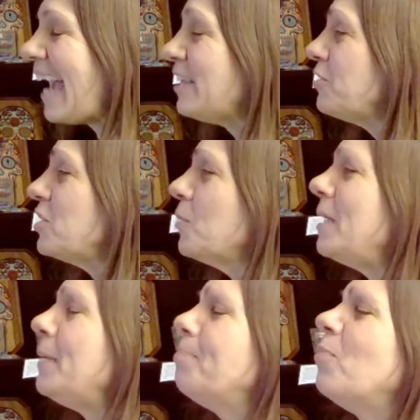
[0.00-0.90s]
and there's so
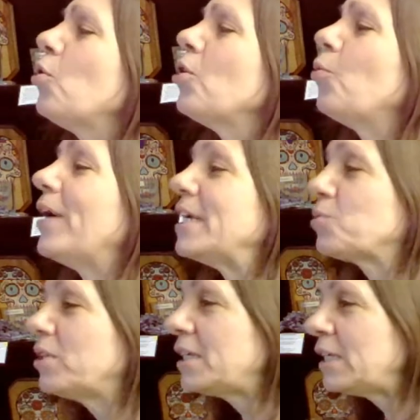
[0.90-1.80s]
many more ways
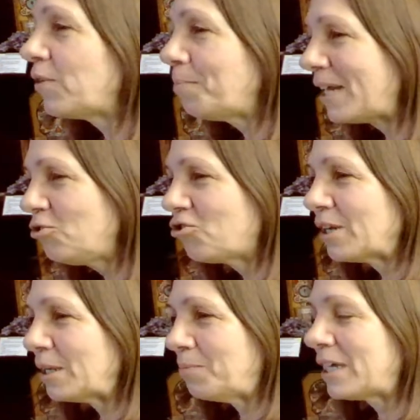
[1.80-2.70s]
we didn't even mention